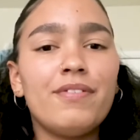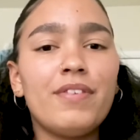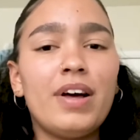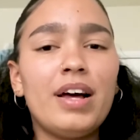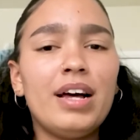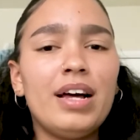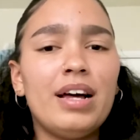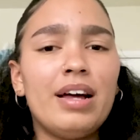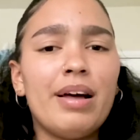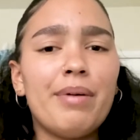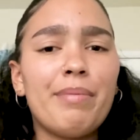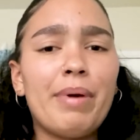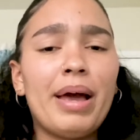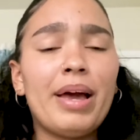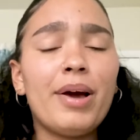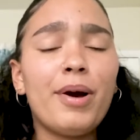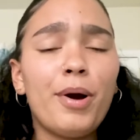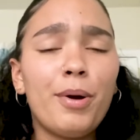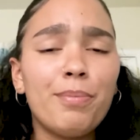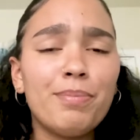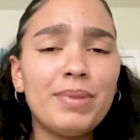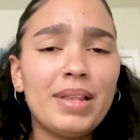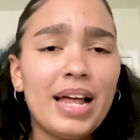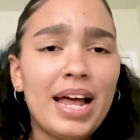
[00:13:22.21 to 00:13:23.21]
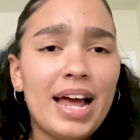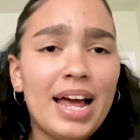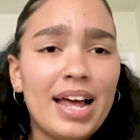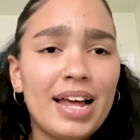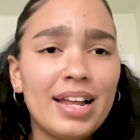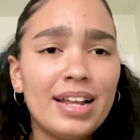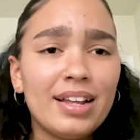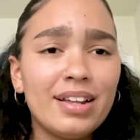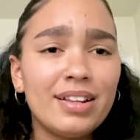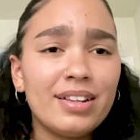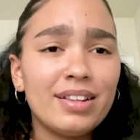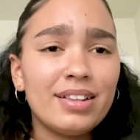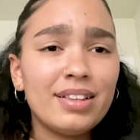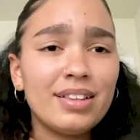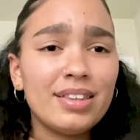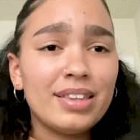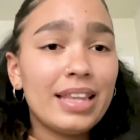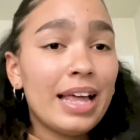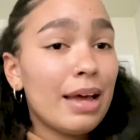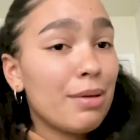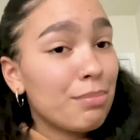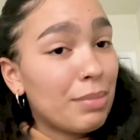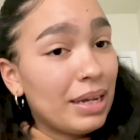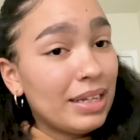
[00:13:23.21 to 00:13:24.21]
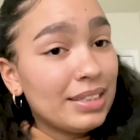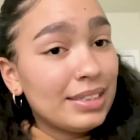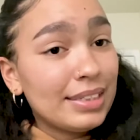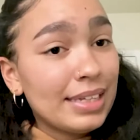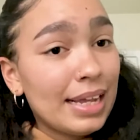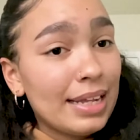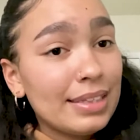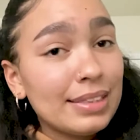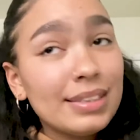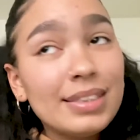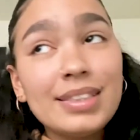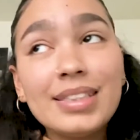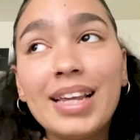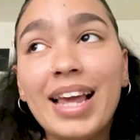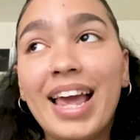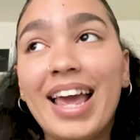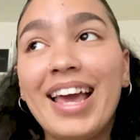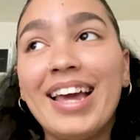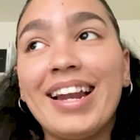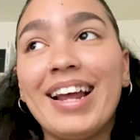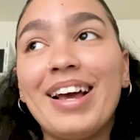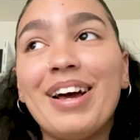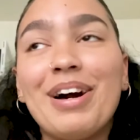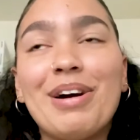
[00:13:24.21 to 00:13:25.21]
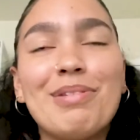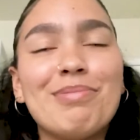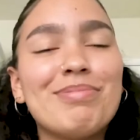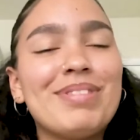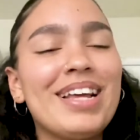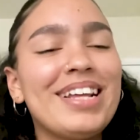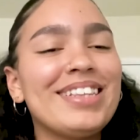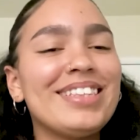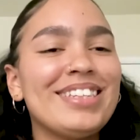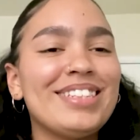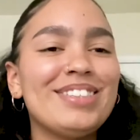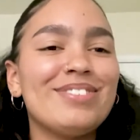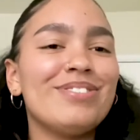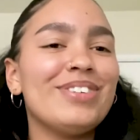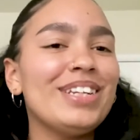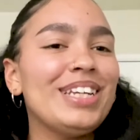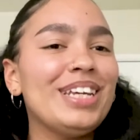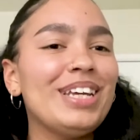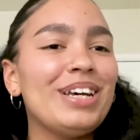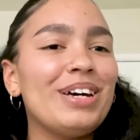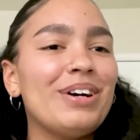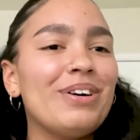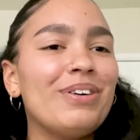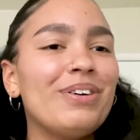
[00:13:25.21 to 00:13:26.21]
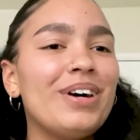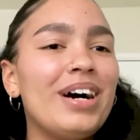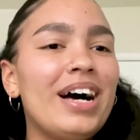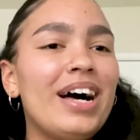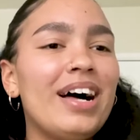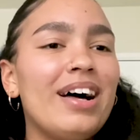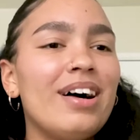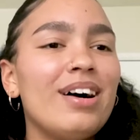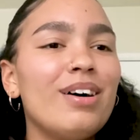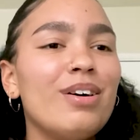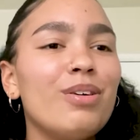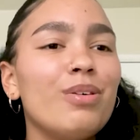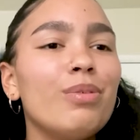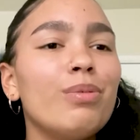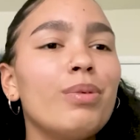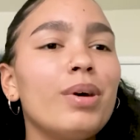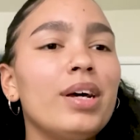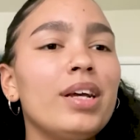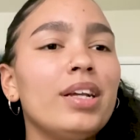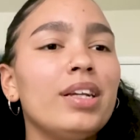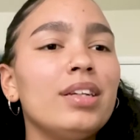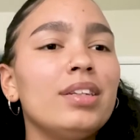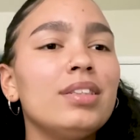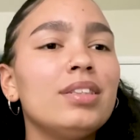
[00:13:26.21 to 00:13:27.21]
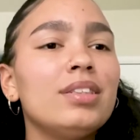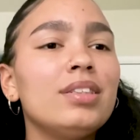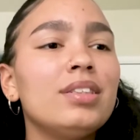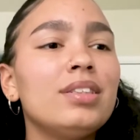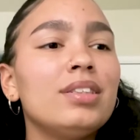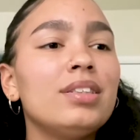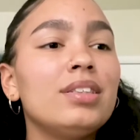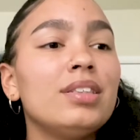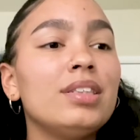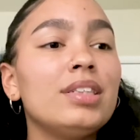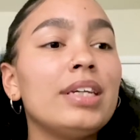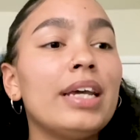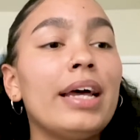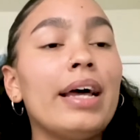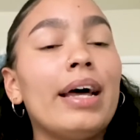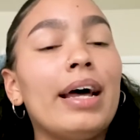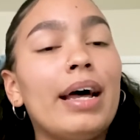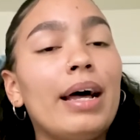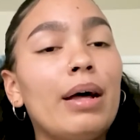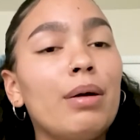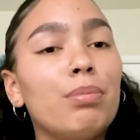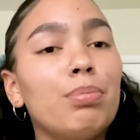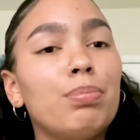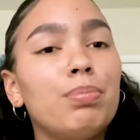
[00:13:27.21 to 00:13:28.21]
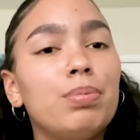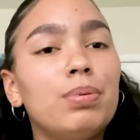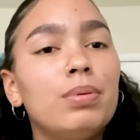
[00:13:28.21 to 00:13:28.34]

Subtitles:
I hope that made sense, and I hope that this video was to help.